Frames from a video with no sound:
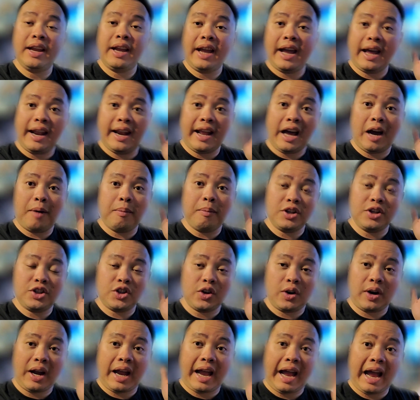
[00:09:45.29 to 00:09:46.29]
and how much
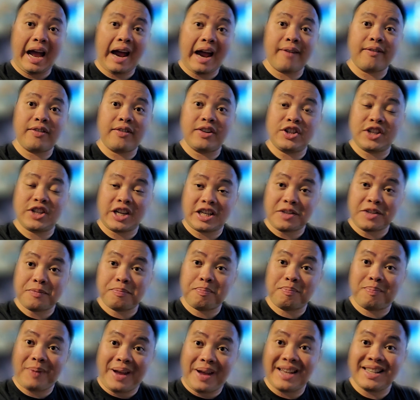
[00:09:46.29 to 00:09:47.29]
your average
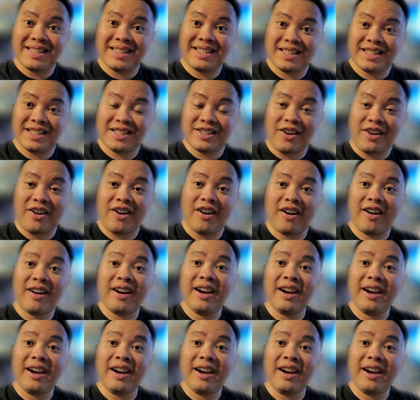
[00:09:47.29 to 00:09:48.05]
expenses are